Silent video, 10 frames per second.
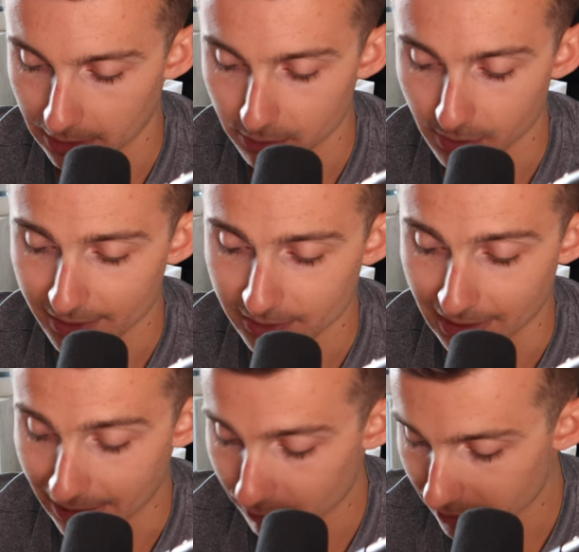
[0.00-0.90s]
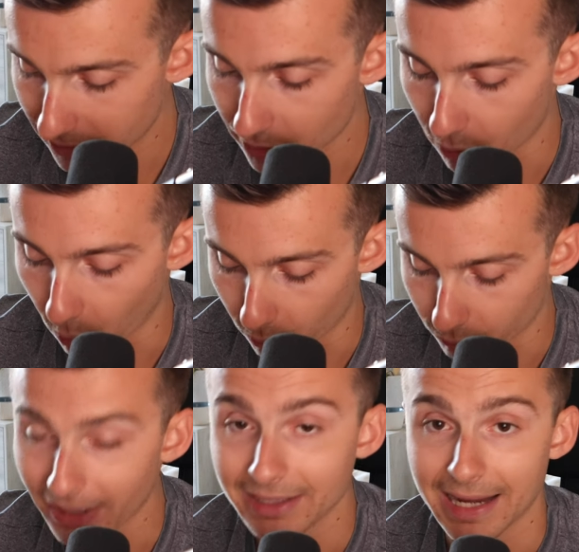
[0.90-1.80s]
Either that's an error here, or
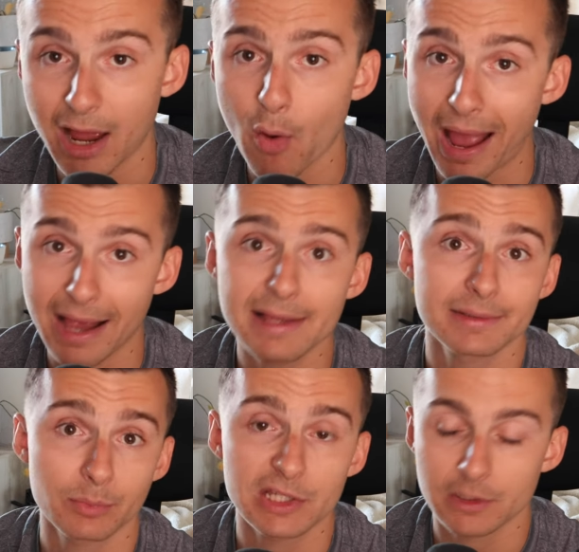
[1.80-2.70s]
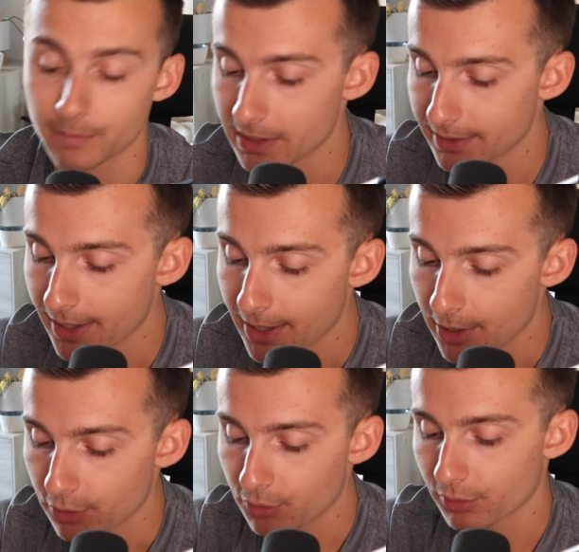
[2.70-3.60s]
right now as we speak,
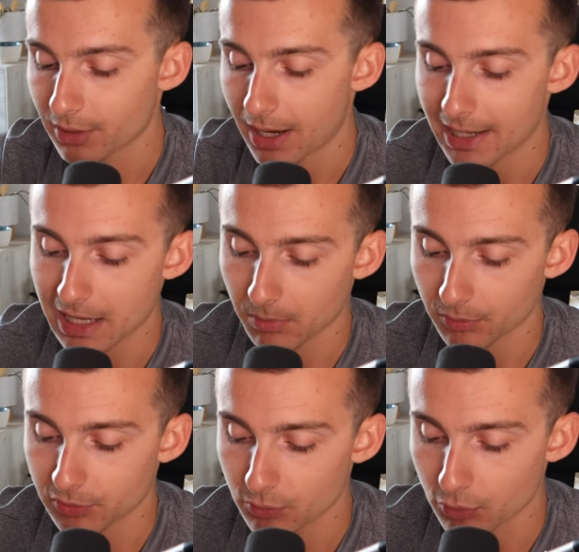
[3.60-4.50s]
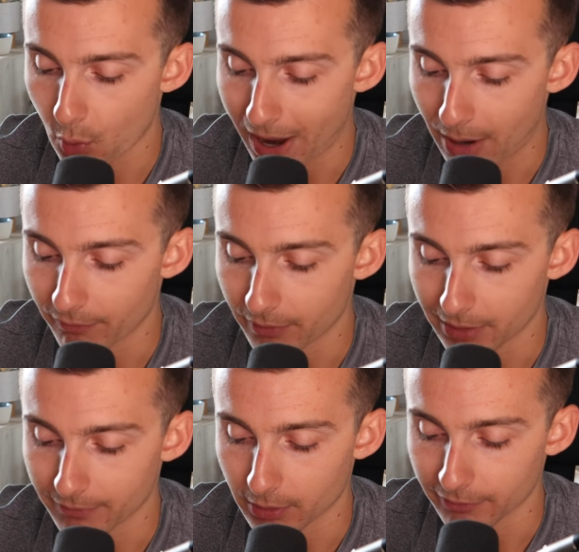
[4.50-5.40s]
you're not able to go out
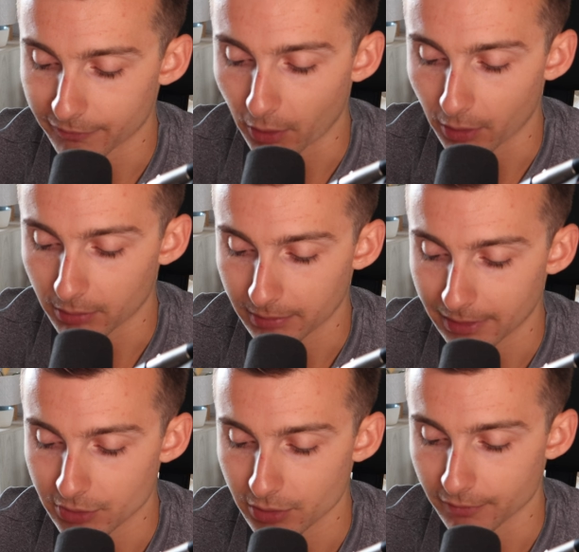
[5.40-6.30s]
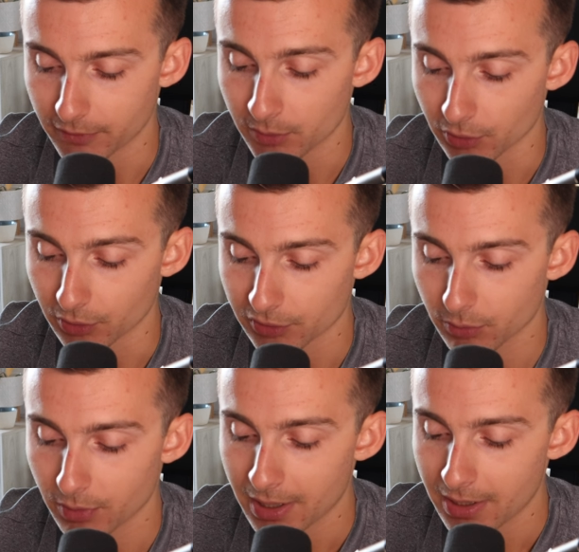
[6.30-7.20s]
very, very far into the future.
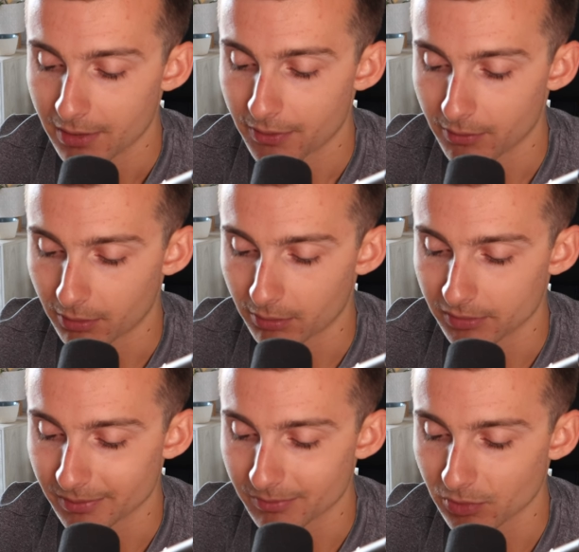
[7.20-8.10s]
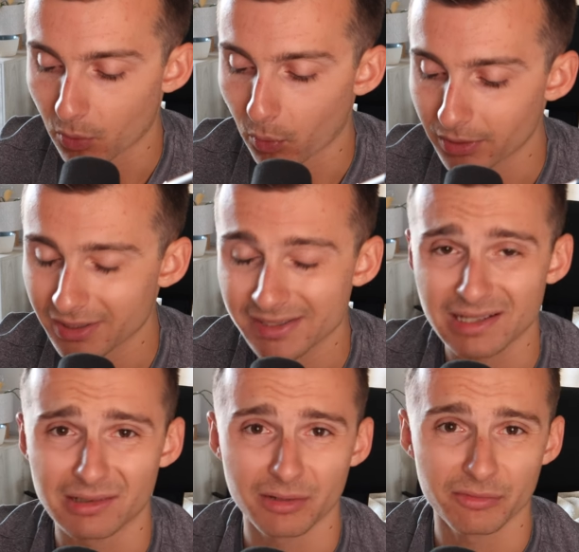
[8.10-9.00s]
So there are some quirks
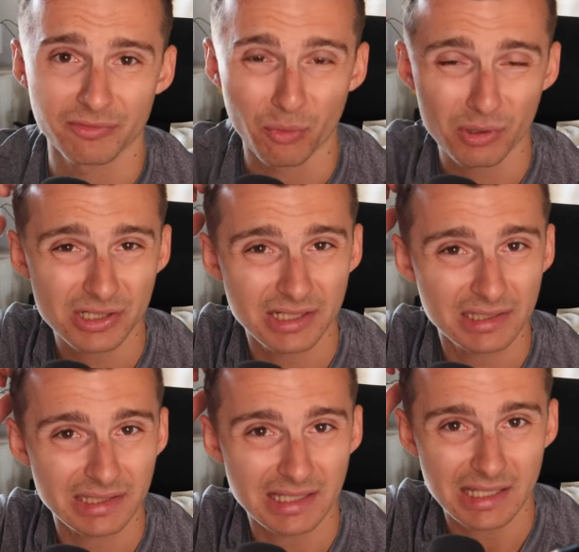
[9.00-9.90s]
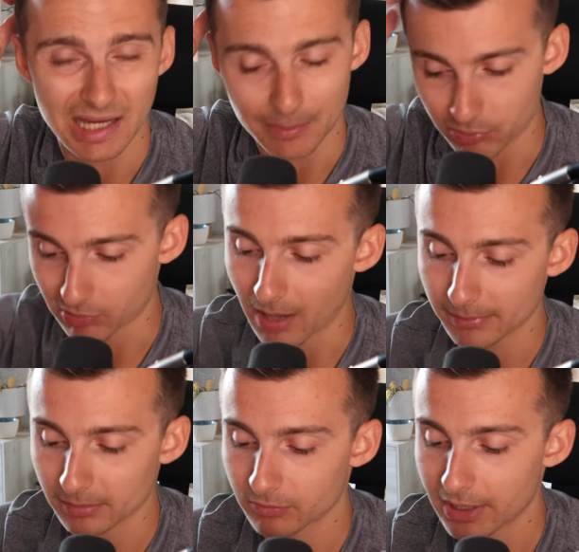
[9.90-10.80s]
that are unfortunately a
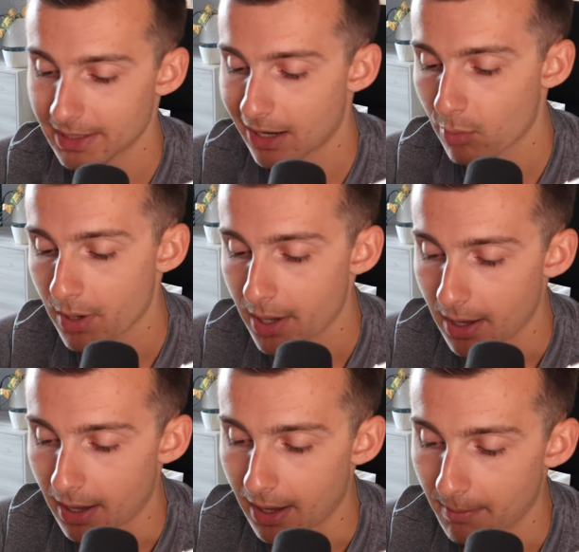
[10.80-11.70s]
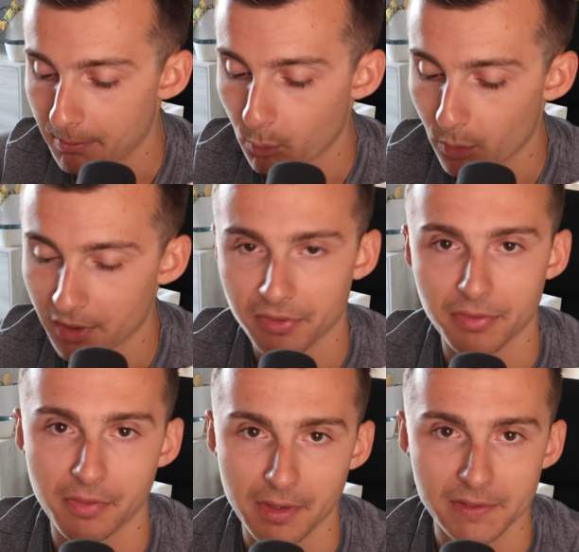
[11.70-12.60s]
problem right now um, with
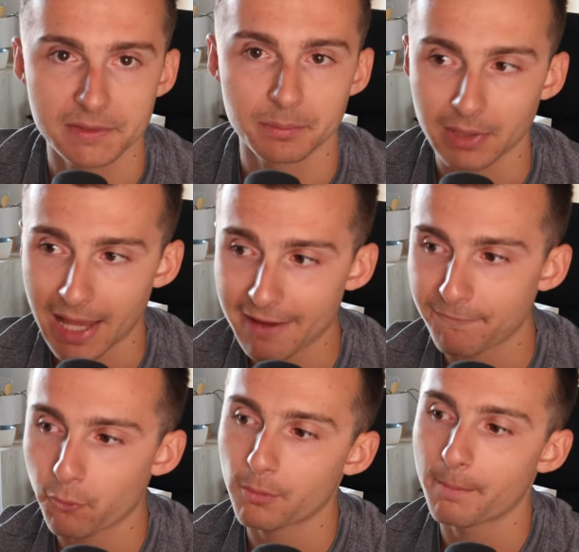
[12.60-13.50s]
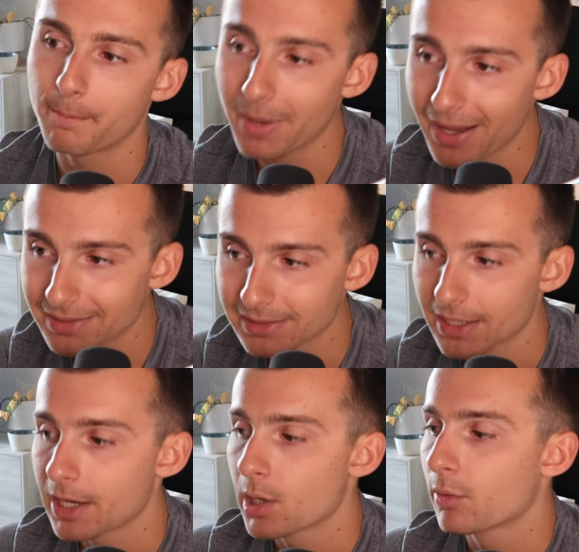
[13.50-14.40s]
this platform, but
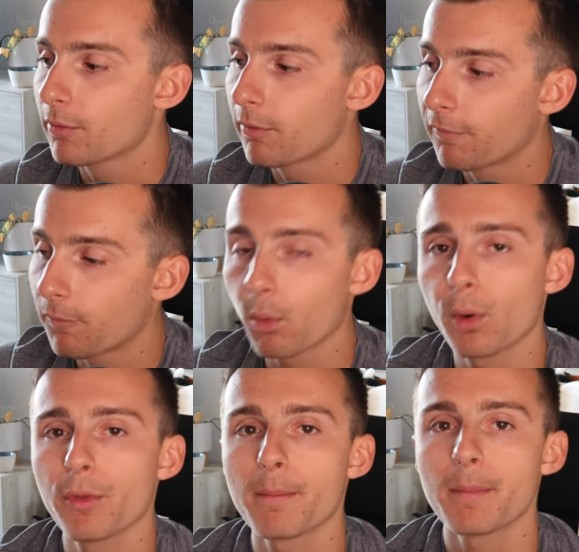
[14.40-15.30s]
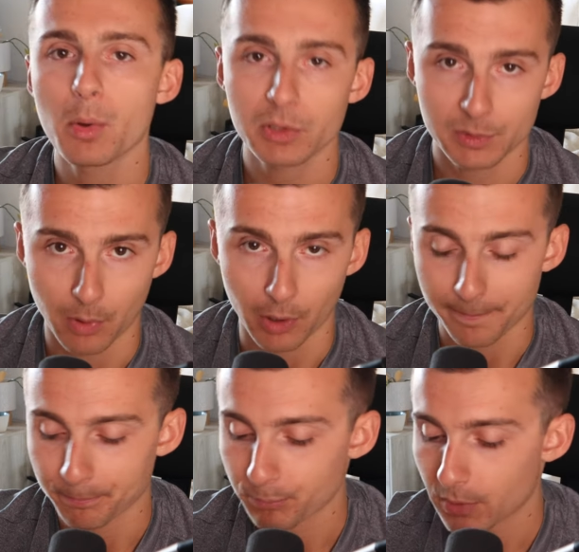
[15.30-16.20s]
for the most part,
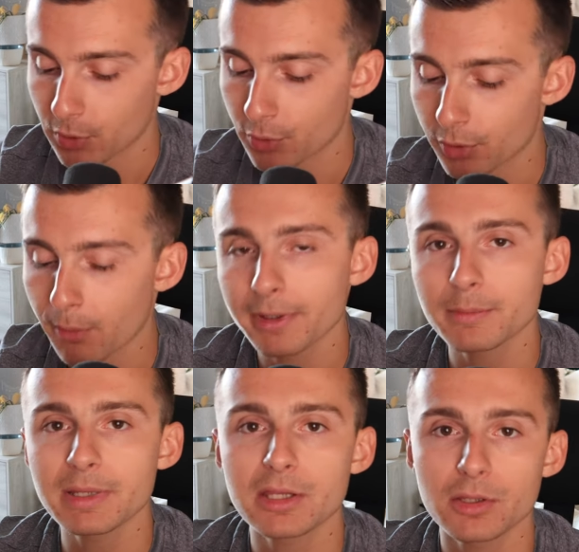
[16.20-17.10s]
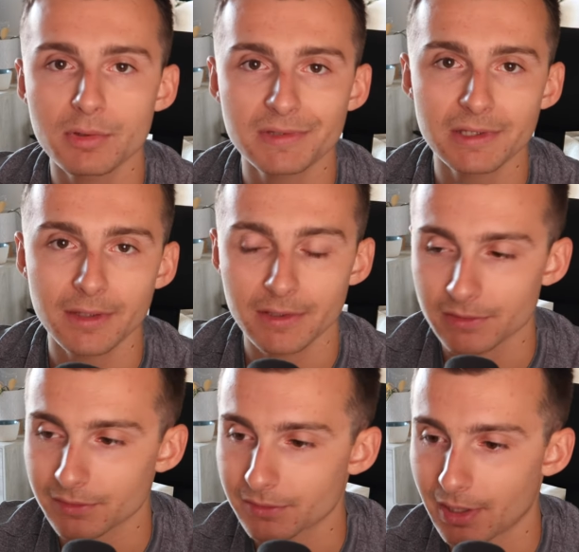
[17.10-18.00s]
you're going to be using
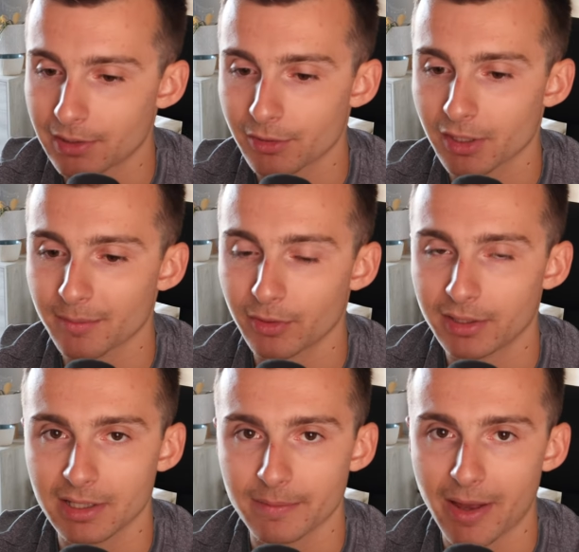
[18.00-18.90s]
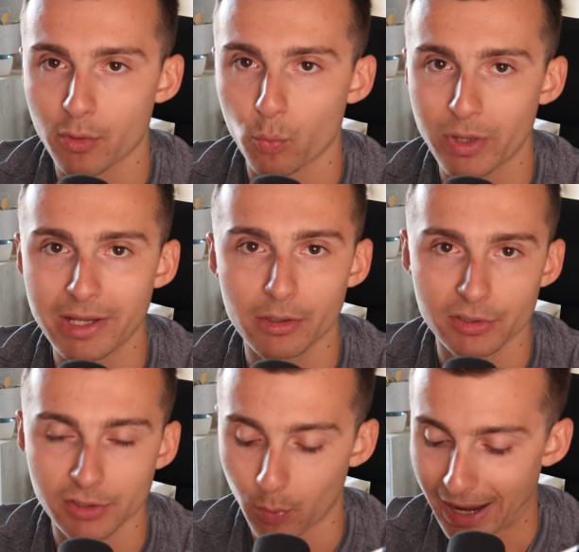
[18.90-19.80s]
this and you're going to be looking about a week or
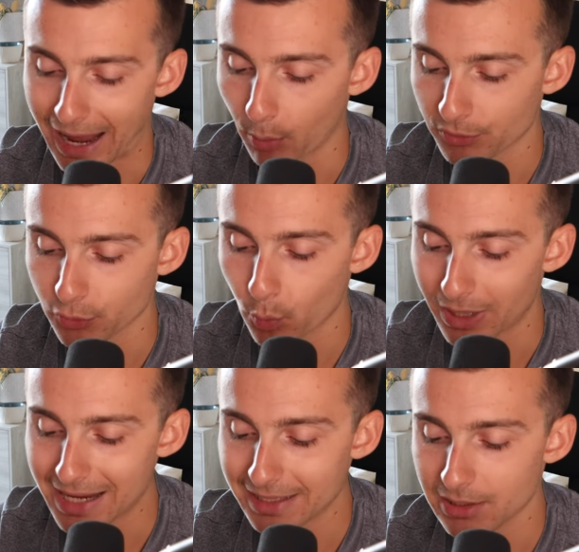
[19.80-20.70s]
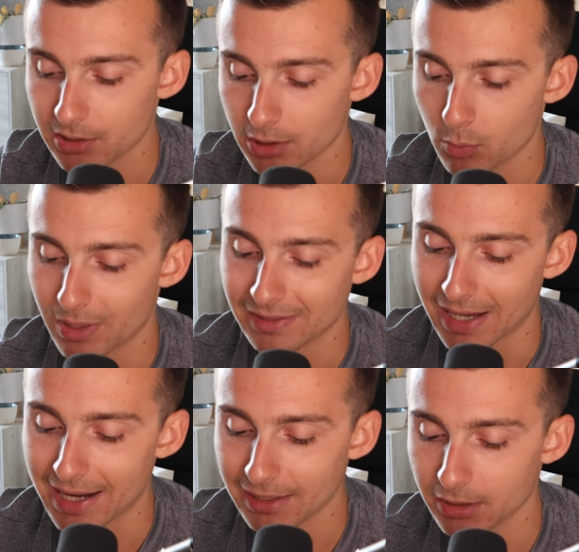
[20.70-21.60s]
so out. So what I can do is
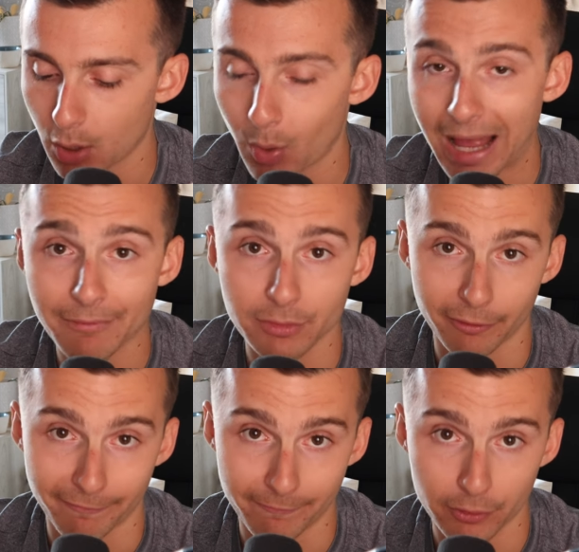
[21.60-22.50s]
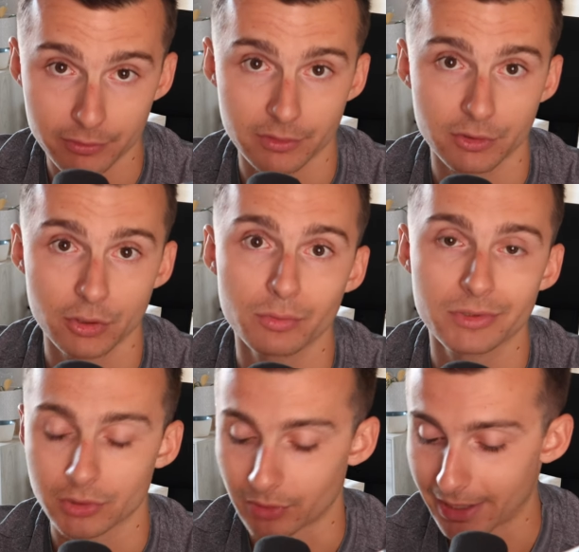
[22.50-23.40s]
I can go after the first two
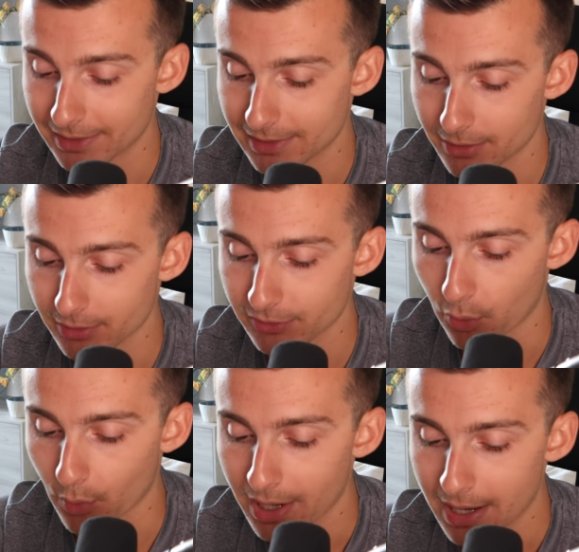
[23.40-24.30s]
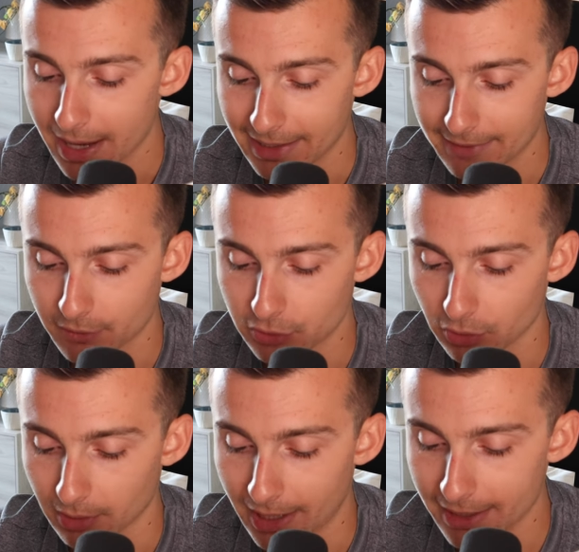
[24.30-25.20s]
strikes here. So I have the
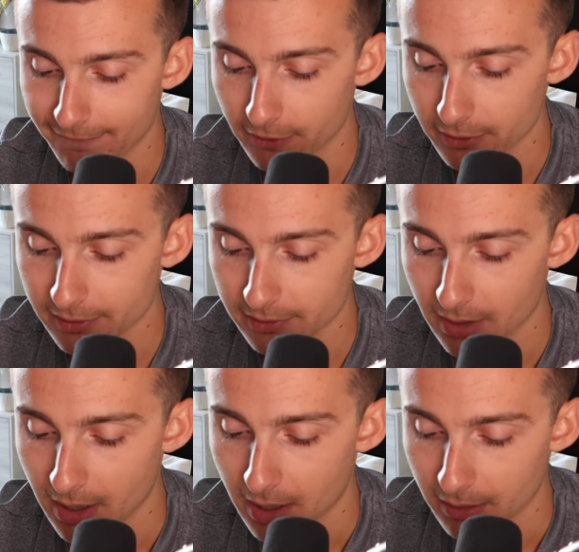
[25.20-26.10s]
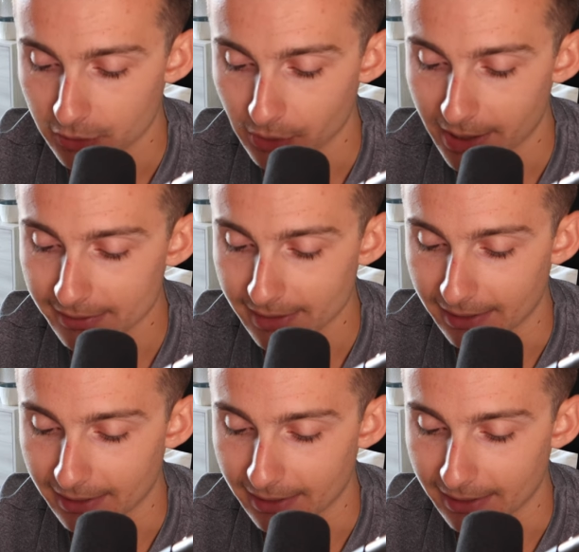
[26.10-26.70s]
July first strikes.